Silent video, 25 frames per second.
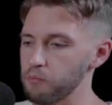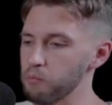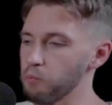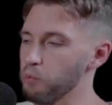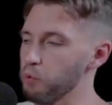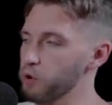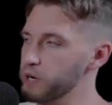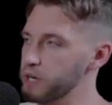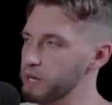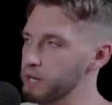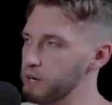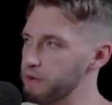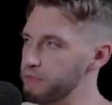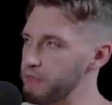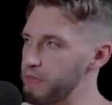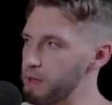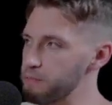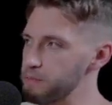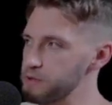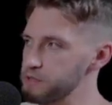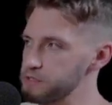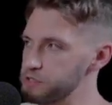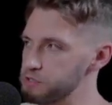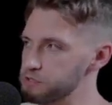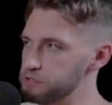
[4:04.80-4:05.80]
working on
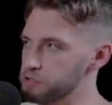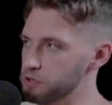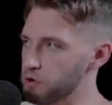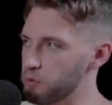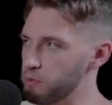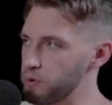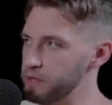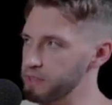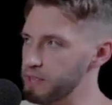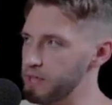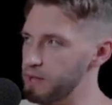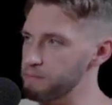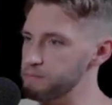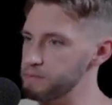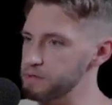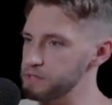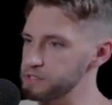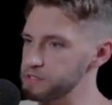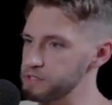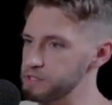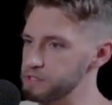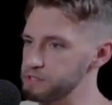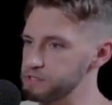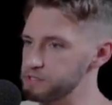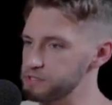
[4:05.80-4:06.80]
that business, growing that
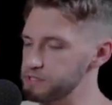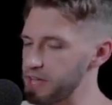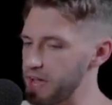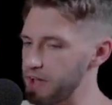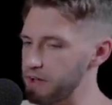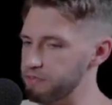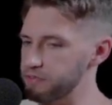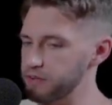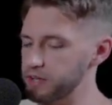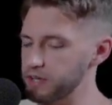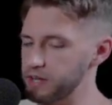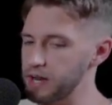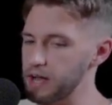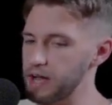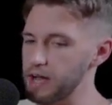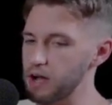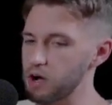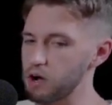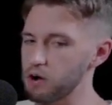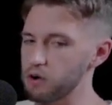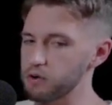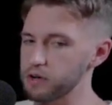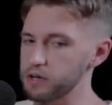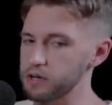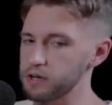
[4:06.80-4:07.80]
business, staffing it
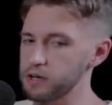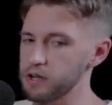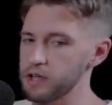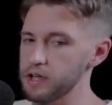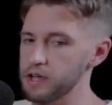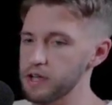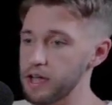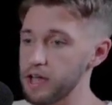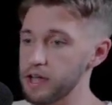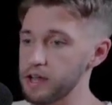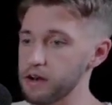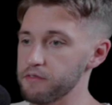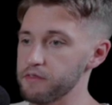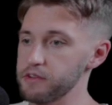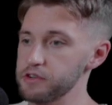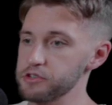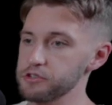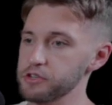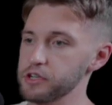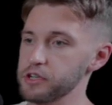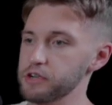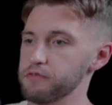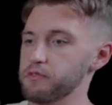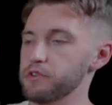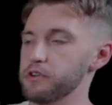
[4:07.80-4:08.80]
out, and
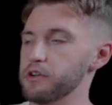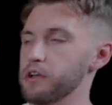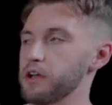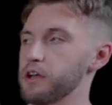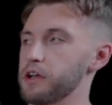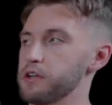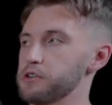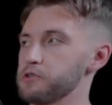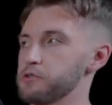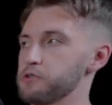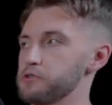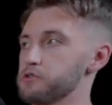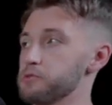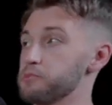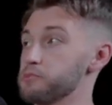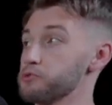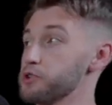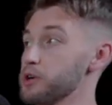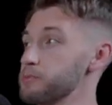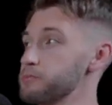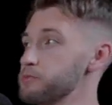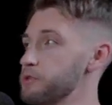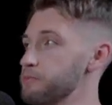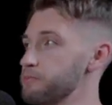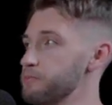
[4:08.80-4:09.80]
eventually converting it to a
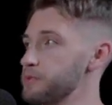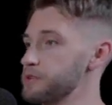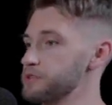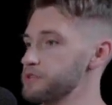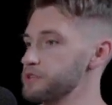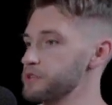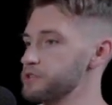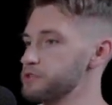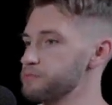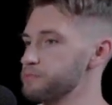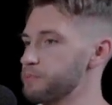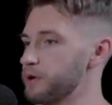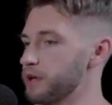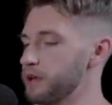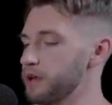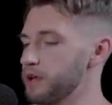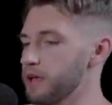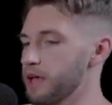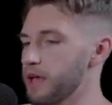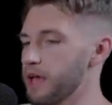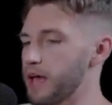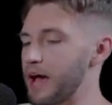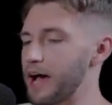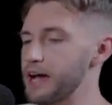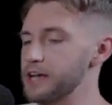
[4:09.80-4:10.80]
subscription business. But
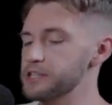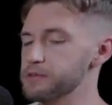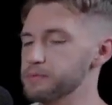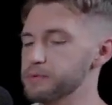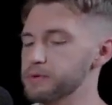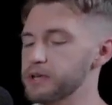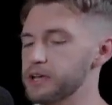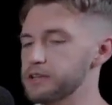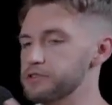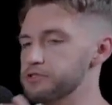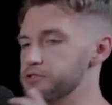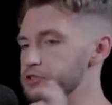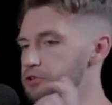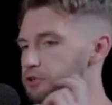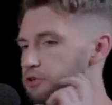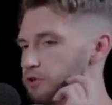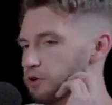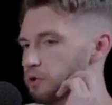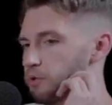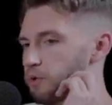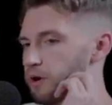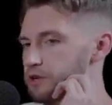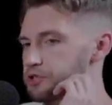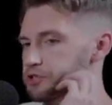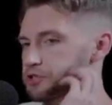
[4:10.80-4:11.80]
as it pertains to your
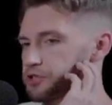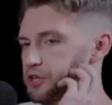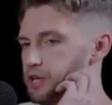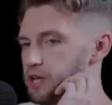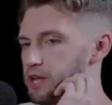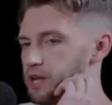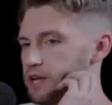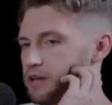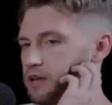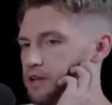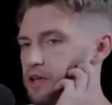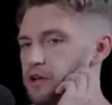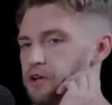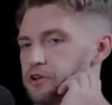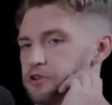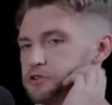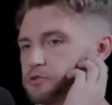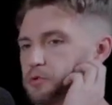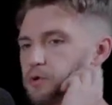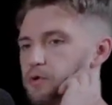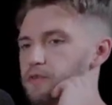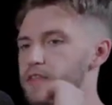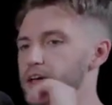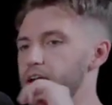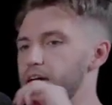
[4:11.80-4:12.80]
question and
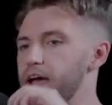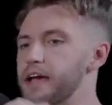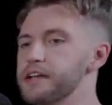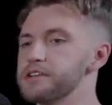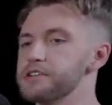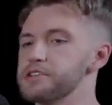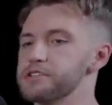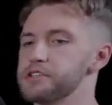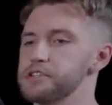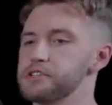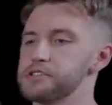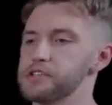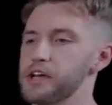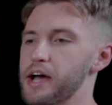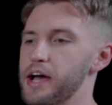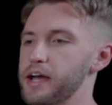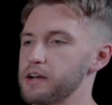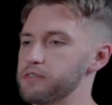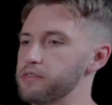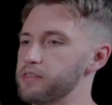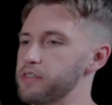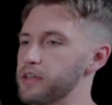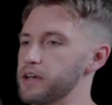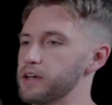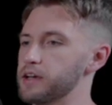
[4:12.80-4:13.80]
sort of the agency
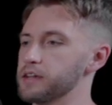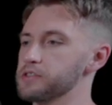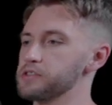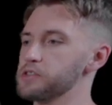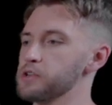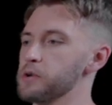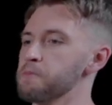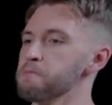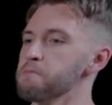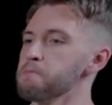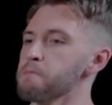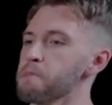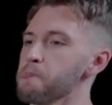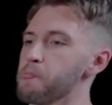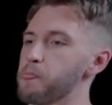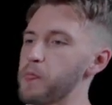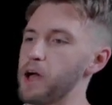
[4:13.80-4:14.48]
side of things,